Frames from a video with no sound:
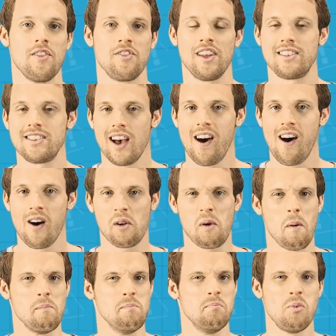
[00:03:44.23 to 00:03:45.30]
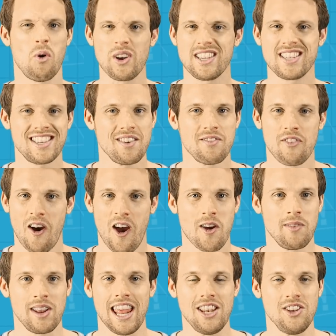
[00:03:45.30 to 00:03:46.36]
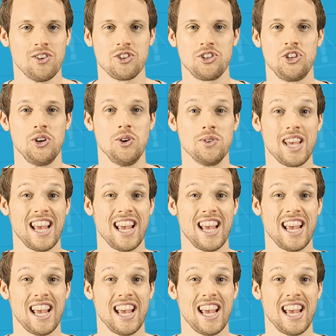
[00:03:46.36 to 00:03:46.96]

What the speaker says: The dark, moist environment in your shoes